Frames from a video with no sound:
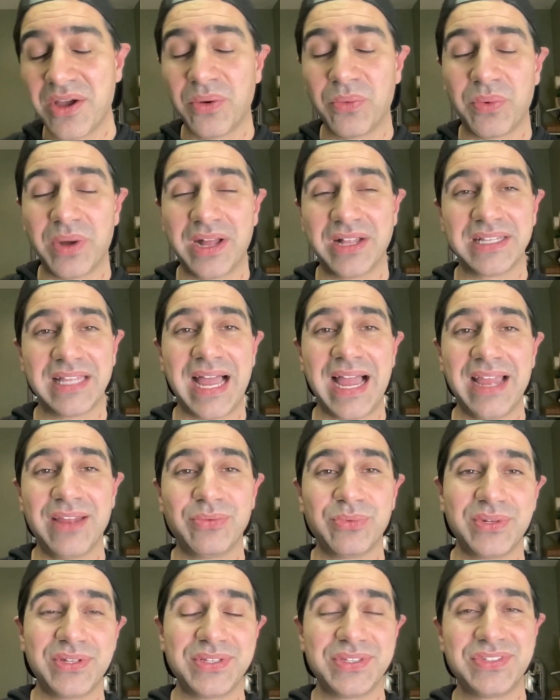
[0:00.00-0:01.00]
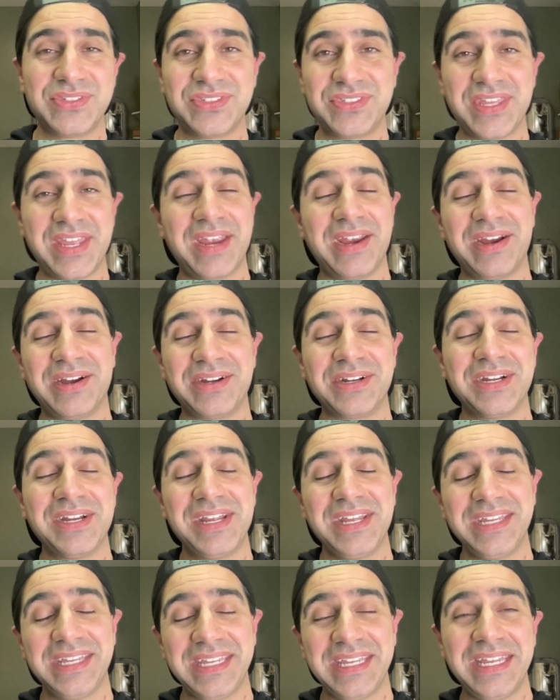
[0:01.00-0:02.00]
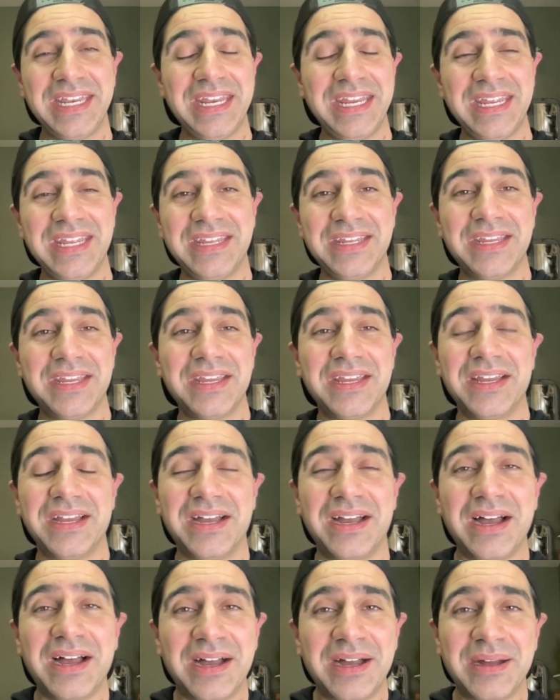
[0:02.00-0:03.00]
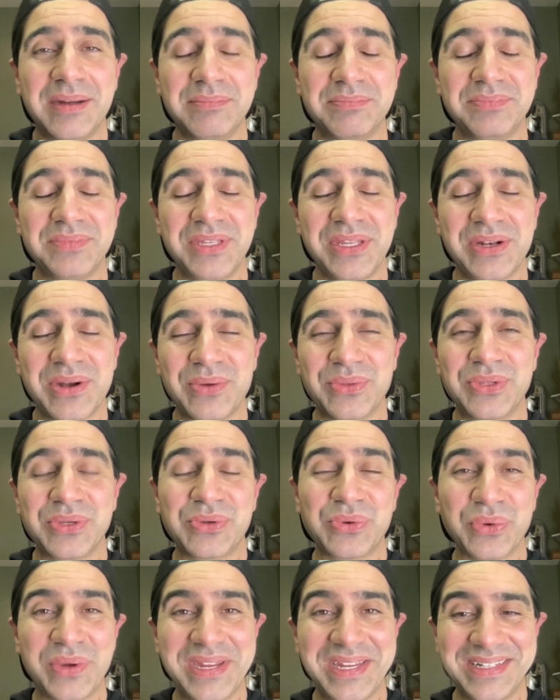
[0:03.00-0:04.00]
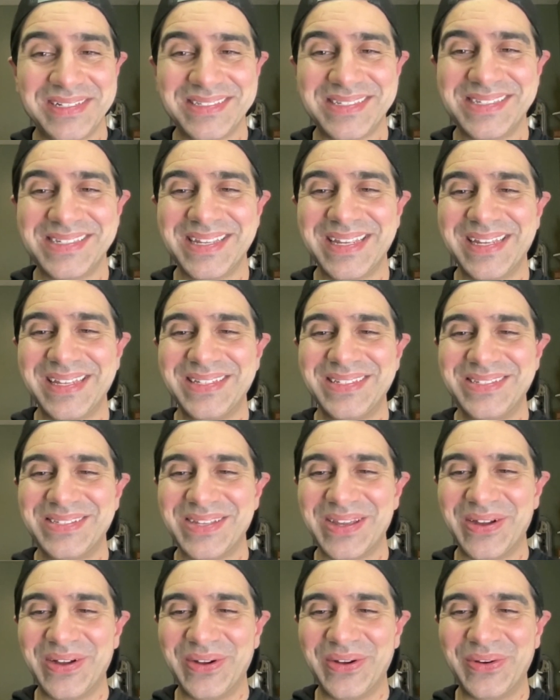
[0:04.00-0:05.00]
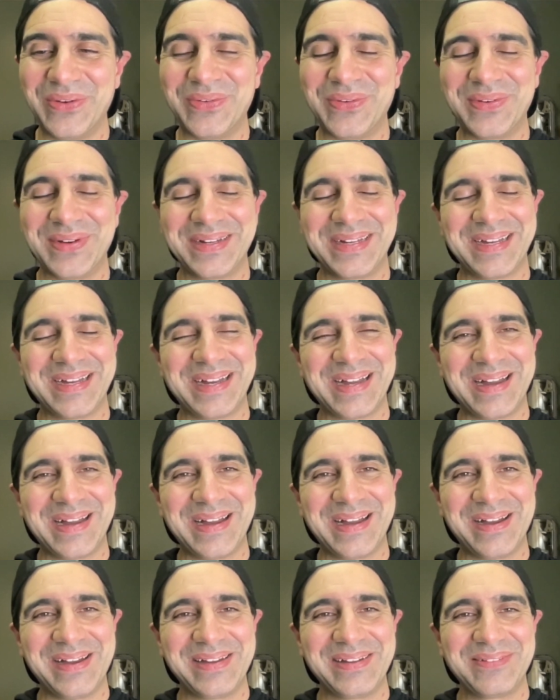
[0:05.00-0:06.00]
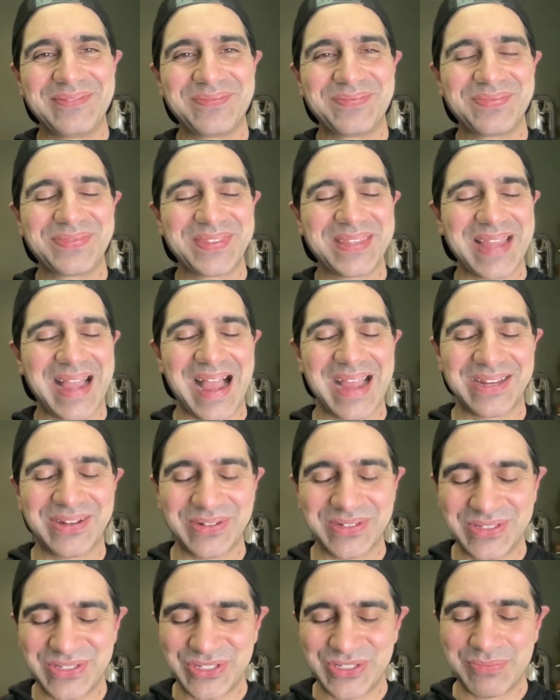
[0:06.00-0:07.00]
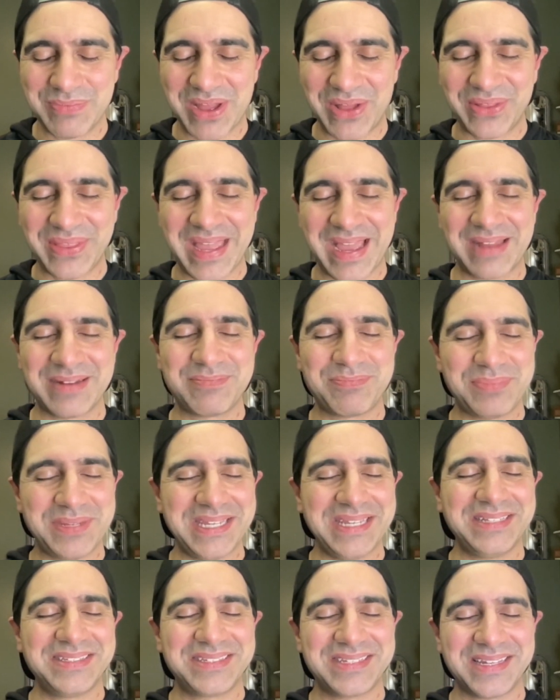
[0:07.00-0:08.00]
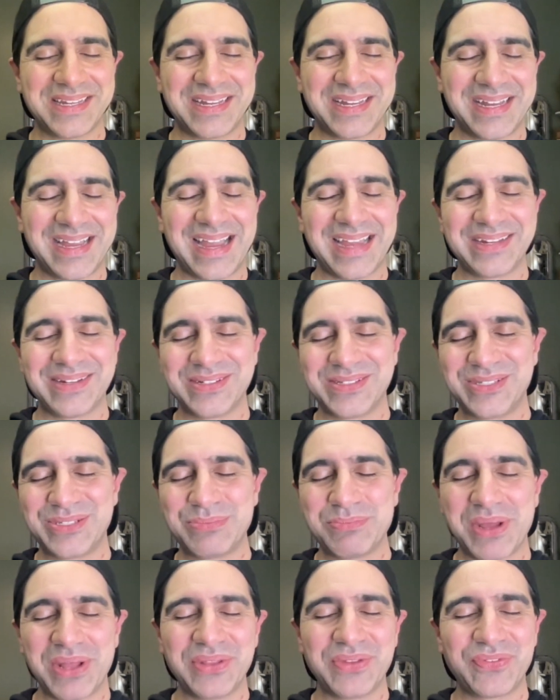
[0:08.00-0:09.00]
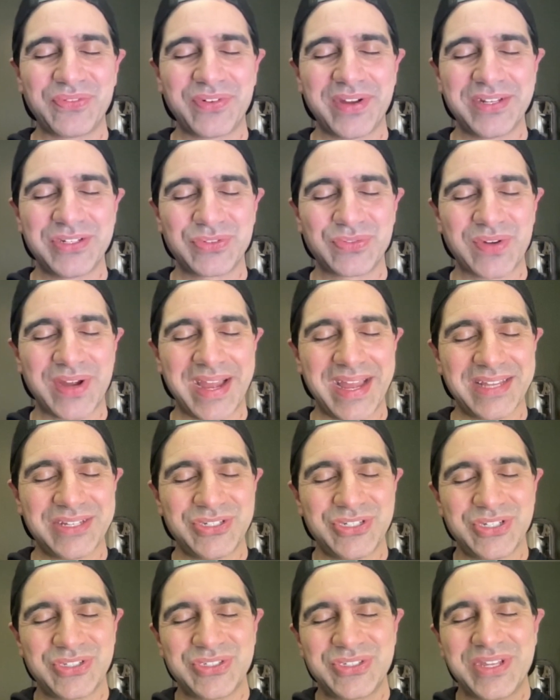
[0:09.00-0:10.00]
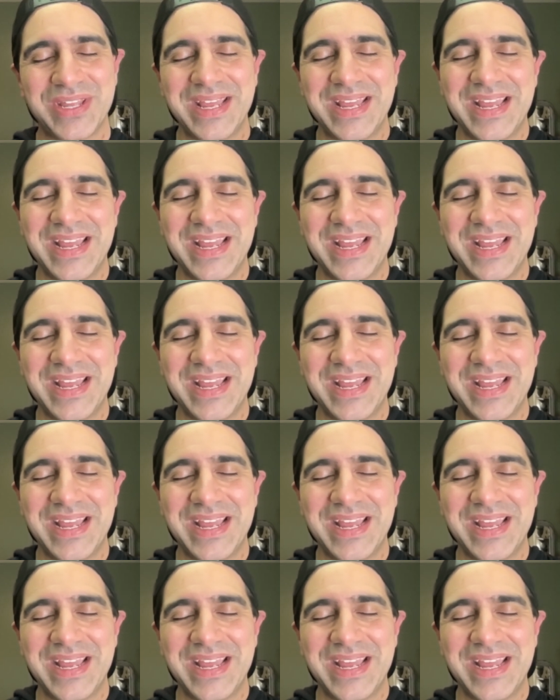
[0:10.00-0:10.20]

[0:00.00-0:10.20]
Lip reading: while I was there eating, the greens. So I could smell that pizza. I could smell the French fries just